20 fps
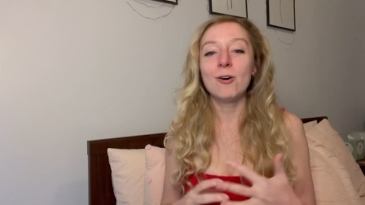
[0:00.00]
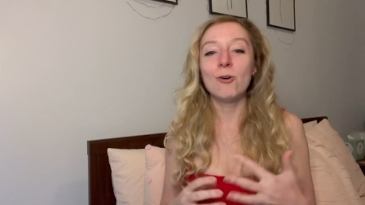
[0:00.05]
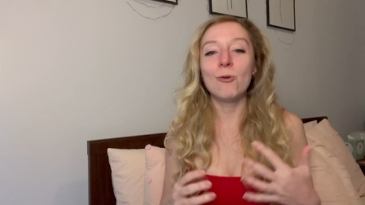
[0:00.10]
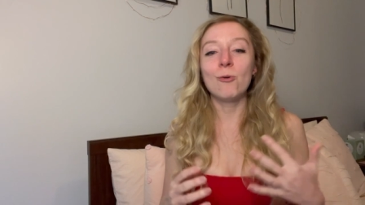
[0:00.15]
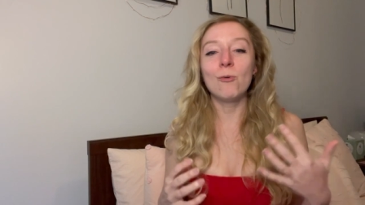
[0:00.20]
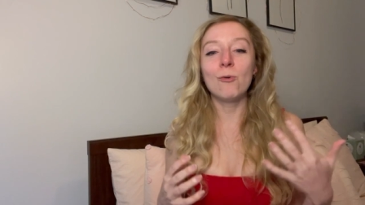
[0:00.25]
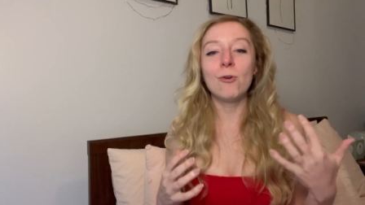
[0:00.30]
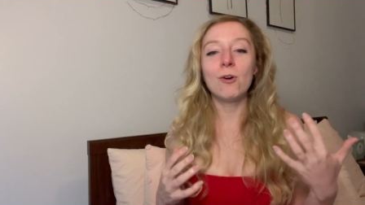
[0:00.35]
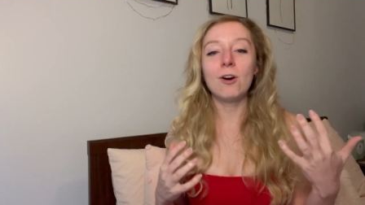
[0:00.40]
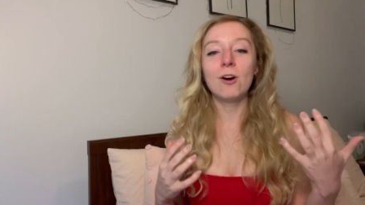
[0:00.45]

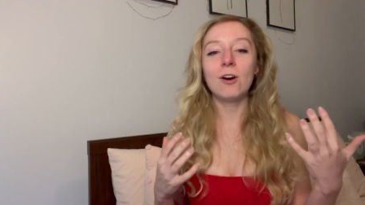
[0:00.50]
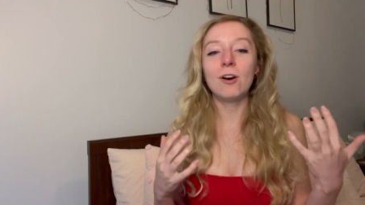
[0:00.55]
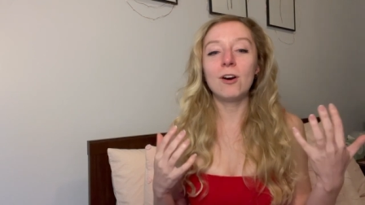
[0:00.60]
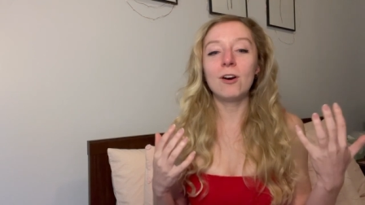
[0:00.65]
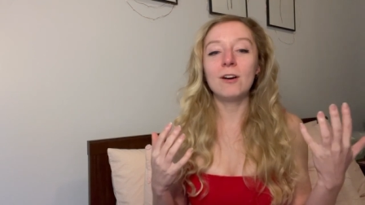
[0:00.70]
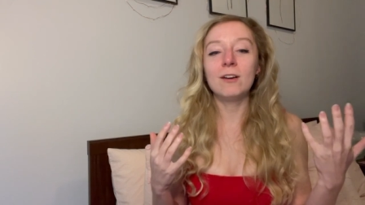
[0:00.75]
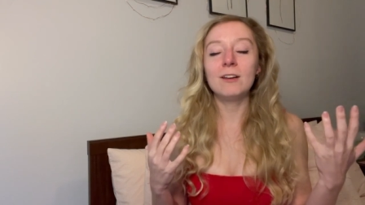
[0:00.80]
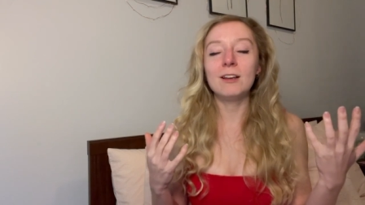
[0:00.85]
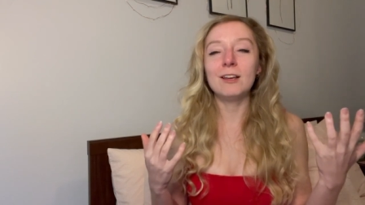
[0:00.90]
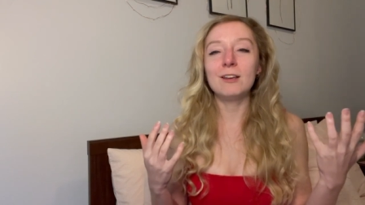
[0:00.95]

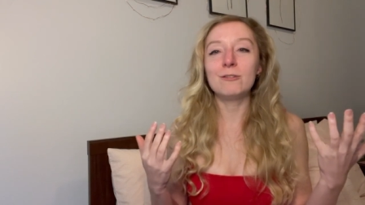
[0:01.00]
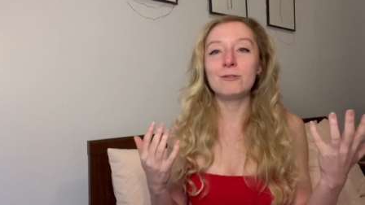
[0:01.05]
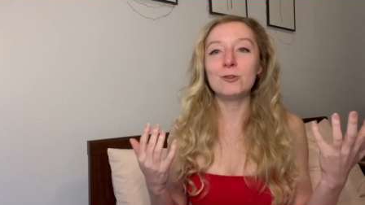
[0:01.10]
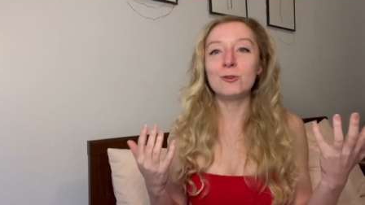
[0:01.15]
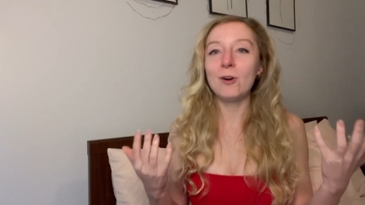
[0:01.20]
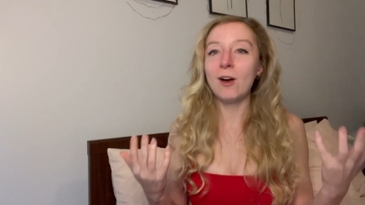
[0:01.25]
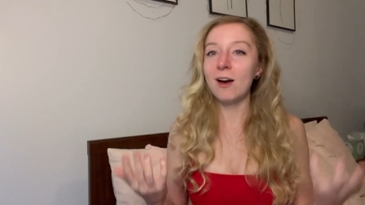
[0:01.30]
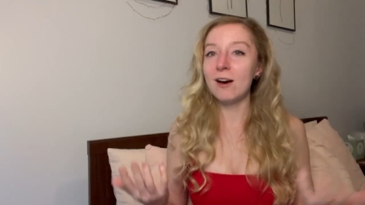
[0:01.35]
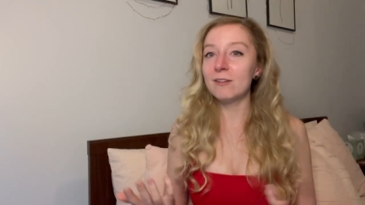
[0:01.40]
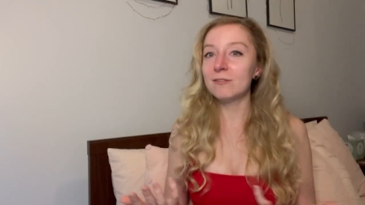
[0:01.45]
or if
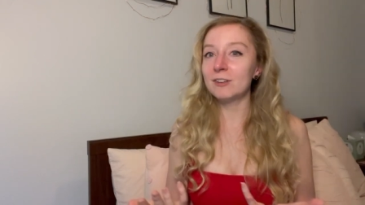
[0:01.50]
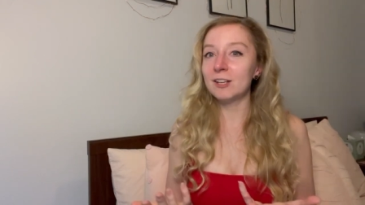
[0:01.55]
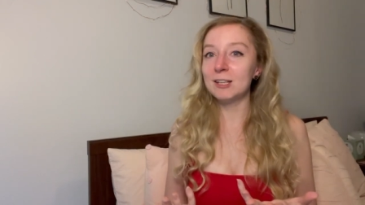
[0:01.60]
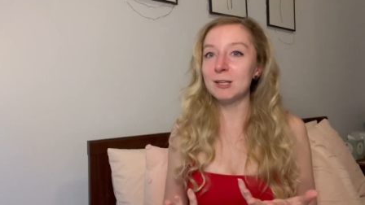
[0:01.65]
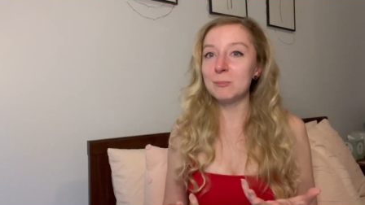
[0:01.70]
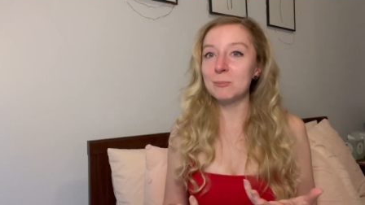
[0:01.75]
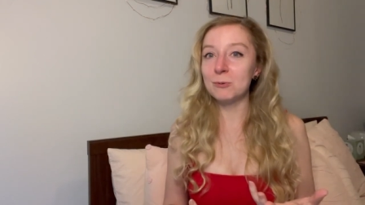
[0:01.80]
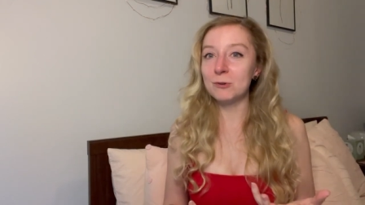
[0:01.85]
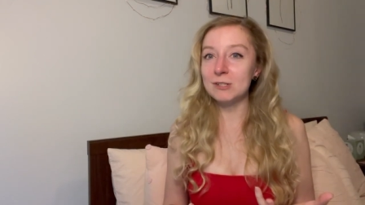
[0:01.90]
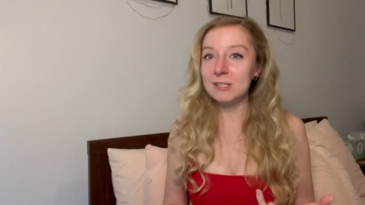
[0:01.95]
you have
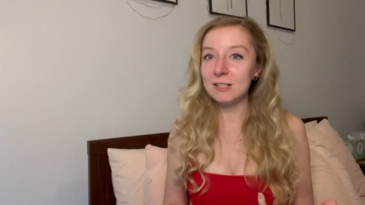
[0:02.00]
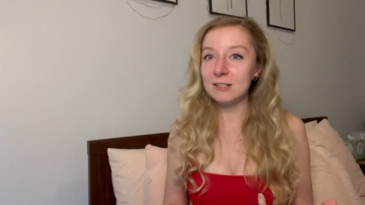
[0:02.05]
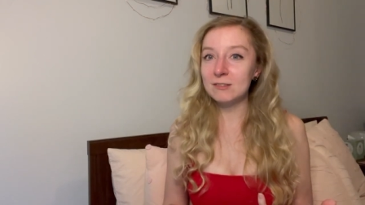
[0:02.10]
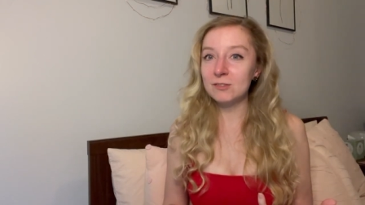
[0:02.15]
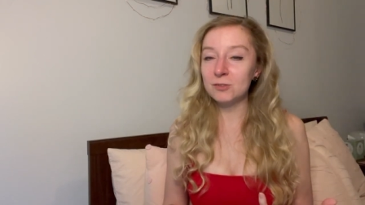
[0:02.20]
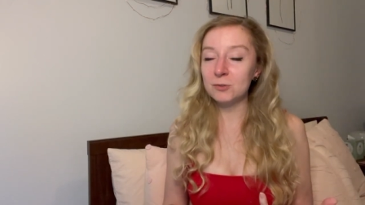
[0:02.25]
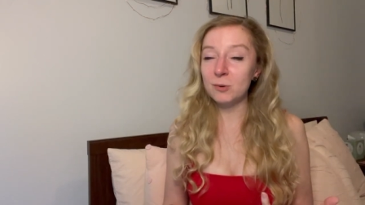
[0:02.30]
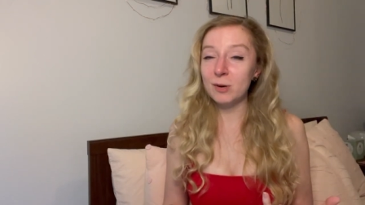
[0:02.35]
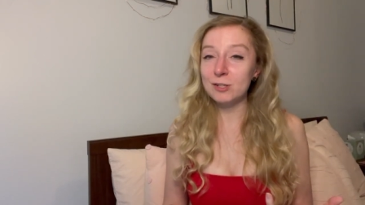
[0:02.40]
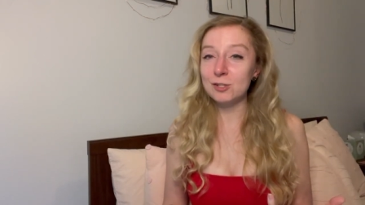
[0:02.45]
any
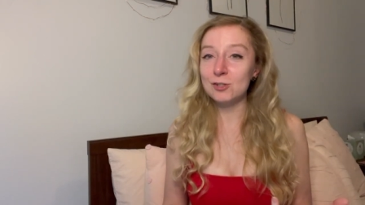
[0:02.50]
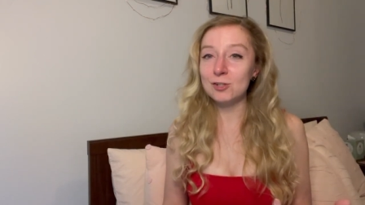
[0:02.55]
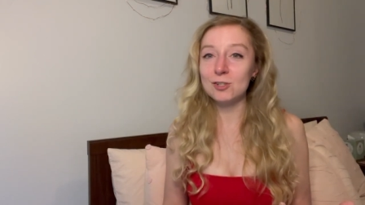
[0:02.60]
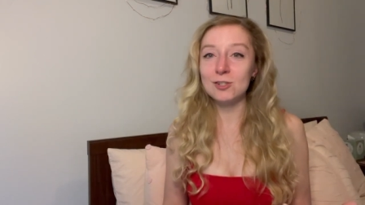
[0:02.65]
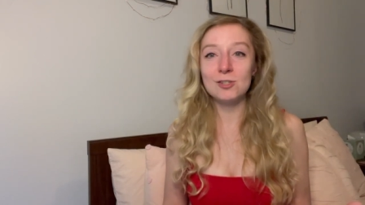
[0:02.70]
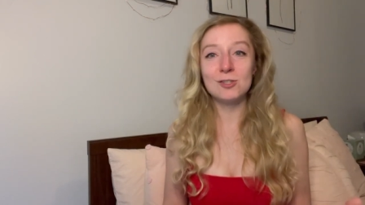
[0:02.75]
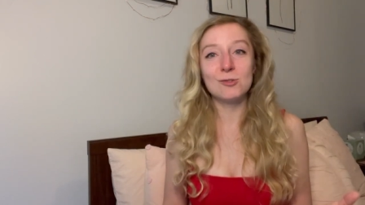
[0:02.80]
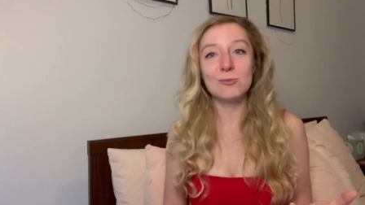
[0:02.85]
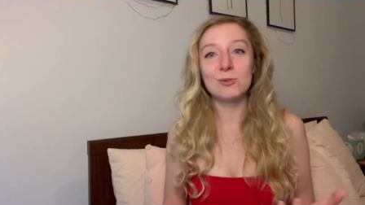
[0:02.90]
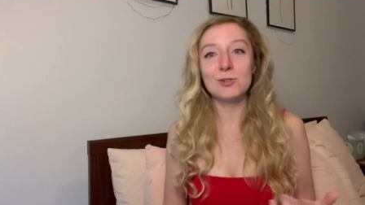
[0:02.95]
predictive
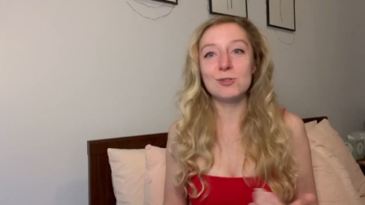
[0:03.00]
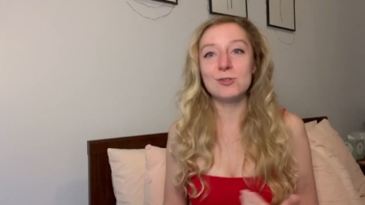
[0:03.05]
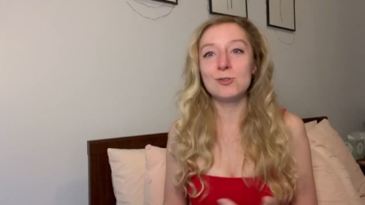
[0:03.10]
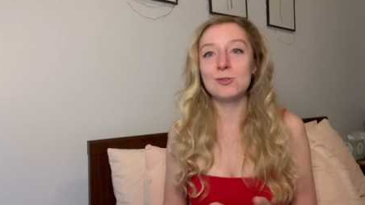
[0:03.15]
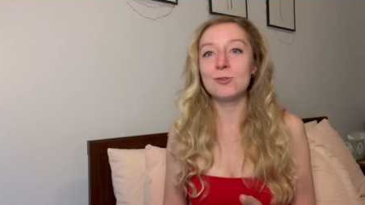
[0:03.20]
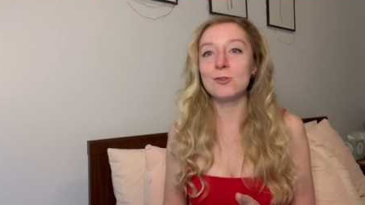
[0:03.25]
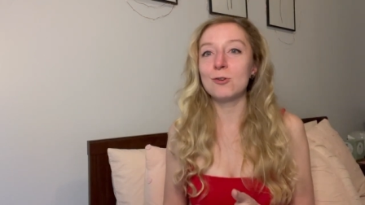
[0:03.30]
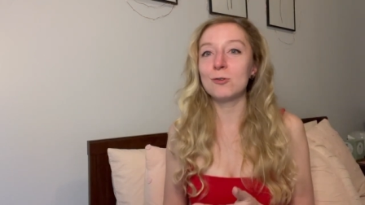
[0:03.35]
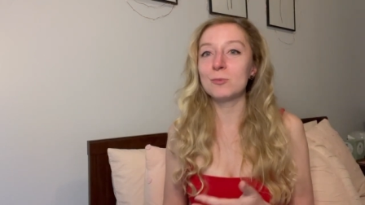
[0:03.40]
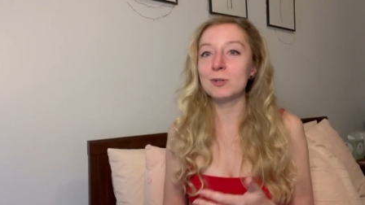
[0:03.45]
questions, you want
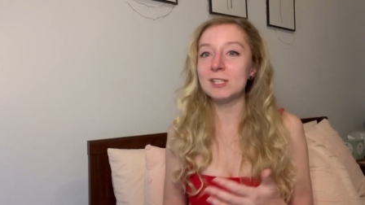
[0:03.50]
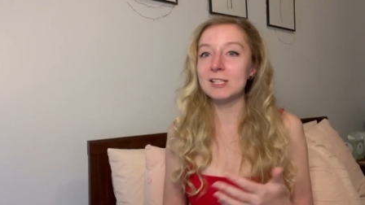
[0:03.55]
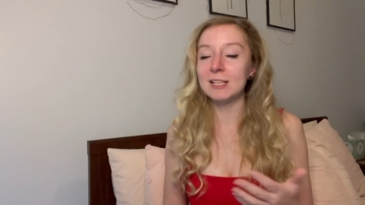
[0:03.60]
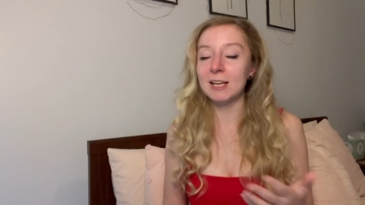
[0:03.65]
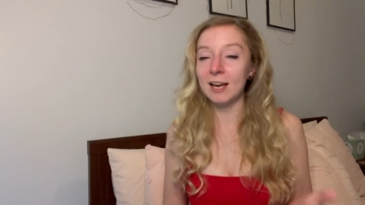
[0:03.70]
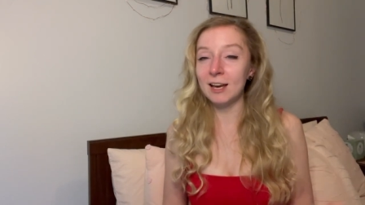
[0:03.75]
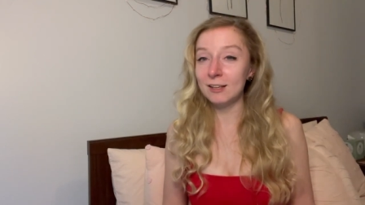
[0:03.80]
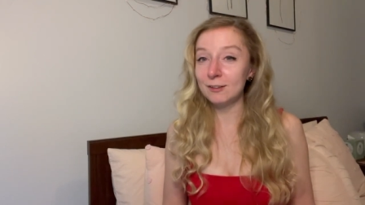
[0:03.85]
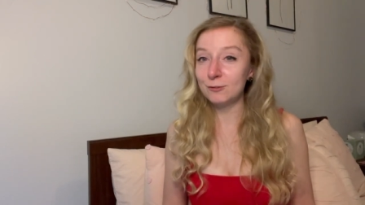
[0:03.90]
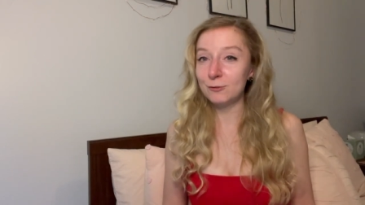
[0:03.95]
to know what's
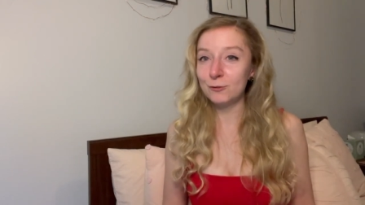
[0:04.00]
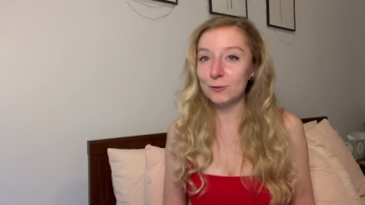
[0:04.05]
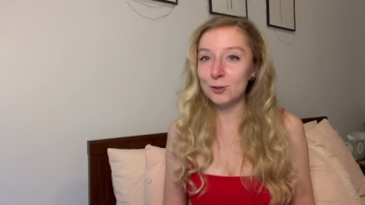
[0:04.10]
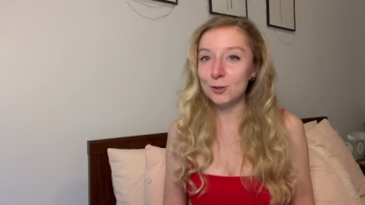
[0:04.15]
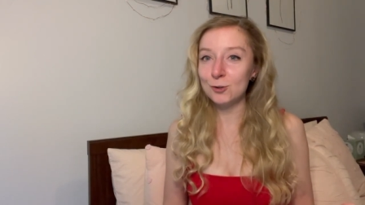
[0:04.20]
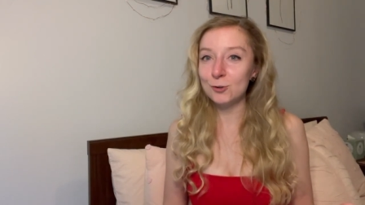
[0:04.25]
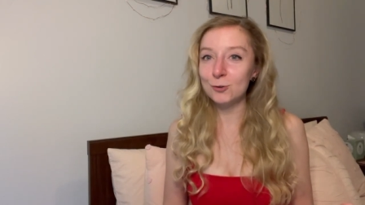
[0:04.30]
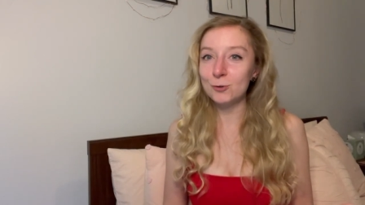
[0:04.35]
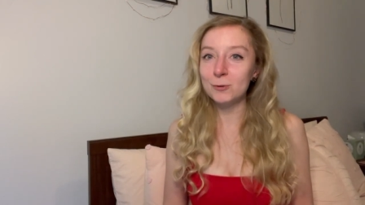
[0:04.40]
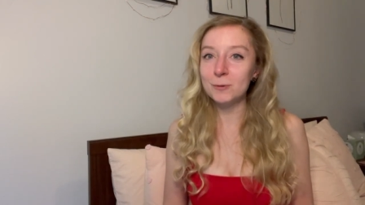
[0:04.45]
ahead for
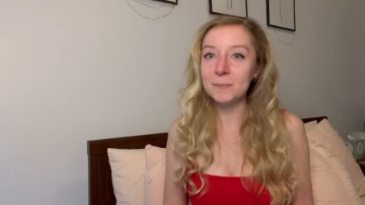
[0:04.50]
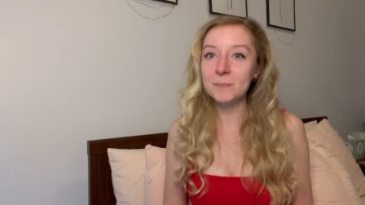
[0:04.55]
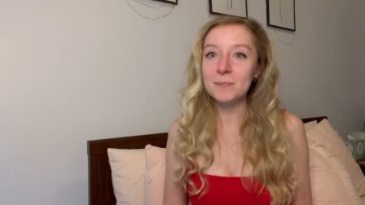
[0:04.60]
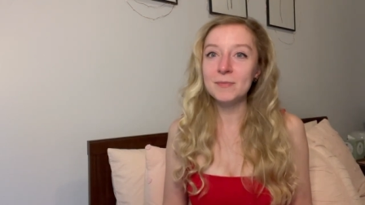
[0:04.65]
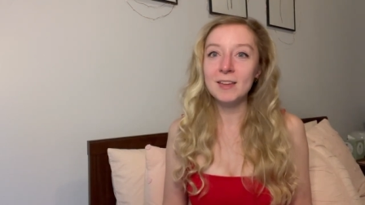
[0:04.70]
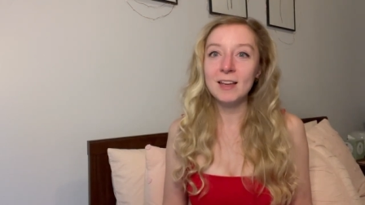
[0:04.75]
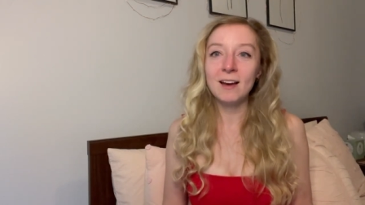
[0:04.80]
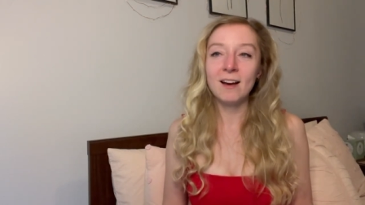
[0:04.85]
you.